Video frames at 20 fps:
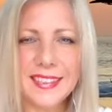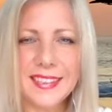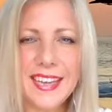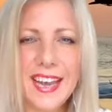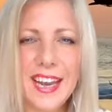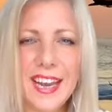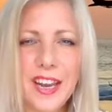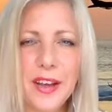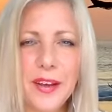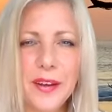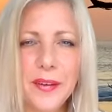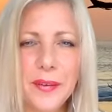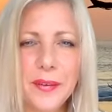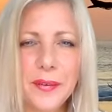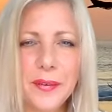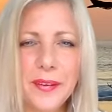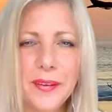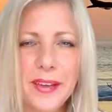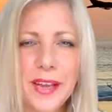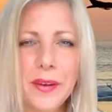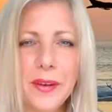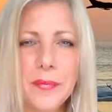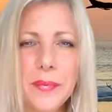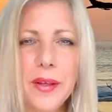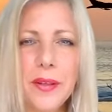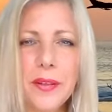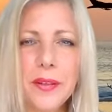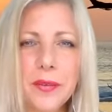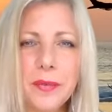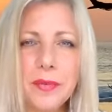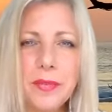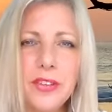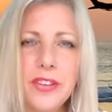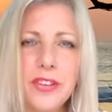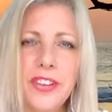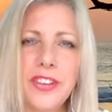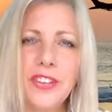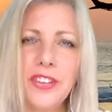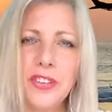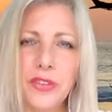Hello, and welcome to
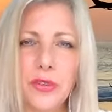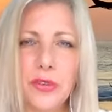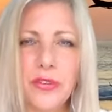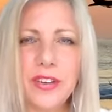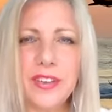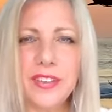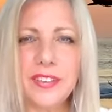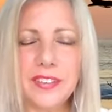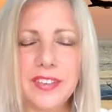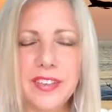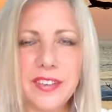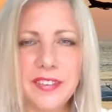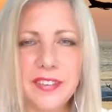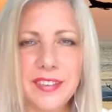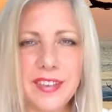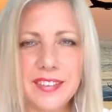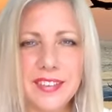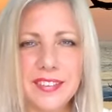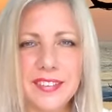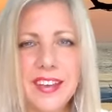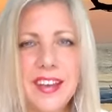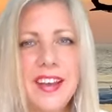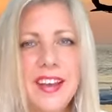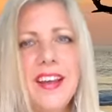this story series,